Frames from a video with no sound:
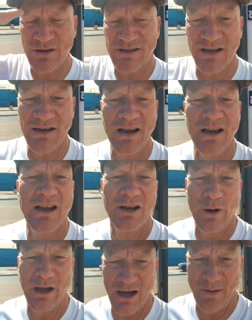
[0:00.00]
cinder.
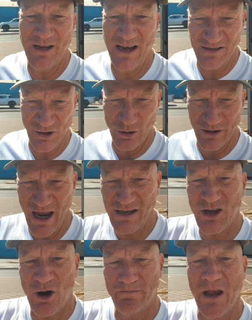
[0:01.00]
Quick update on
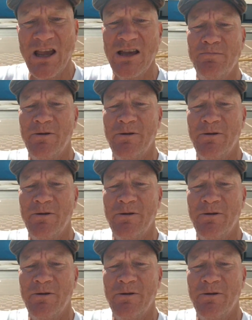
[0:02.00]
XRP.